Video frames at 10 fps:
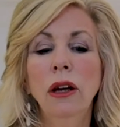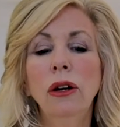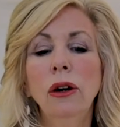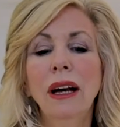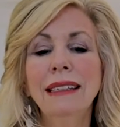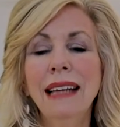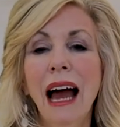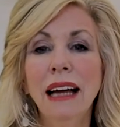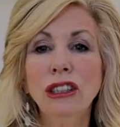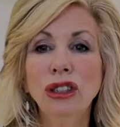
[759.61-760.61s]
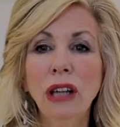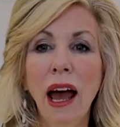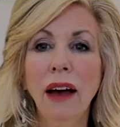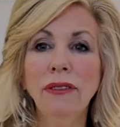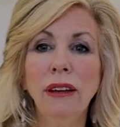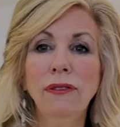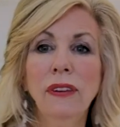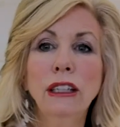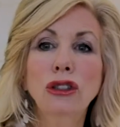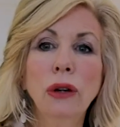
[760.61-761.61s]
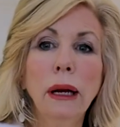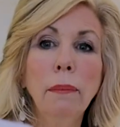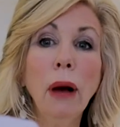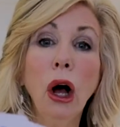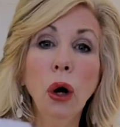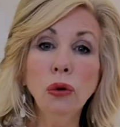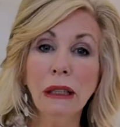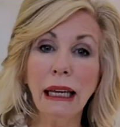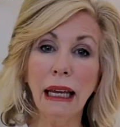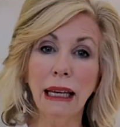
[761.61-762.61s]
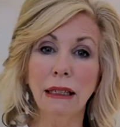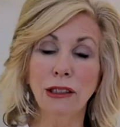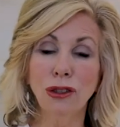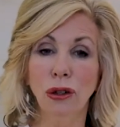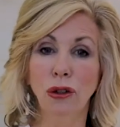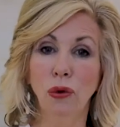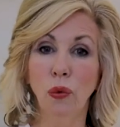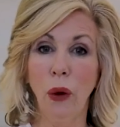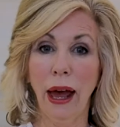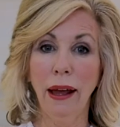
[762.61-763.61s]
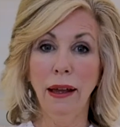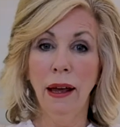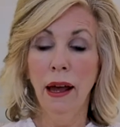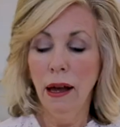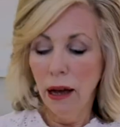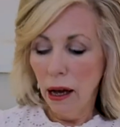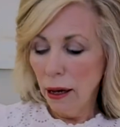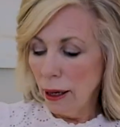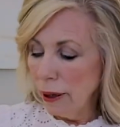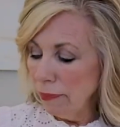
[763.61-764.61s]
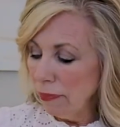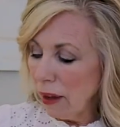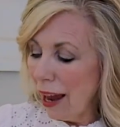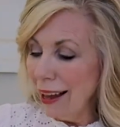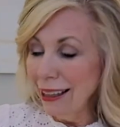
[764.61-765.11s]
You're attached to having victory, but only in a certain way. And